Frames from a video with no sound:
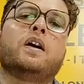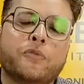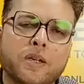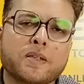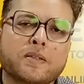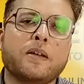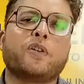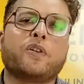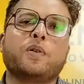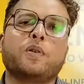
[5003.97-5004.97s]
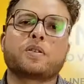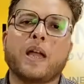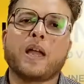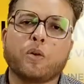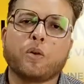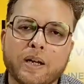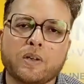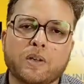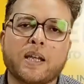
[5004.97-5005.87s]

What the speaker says: First and foremost, we are going to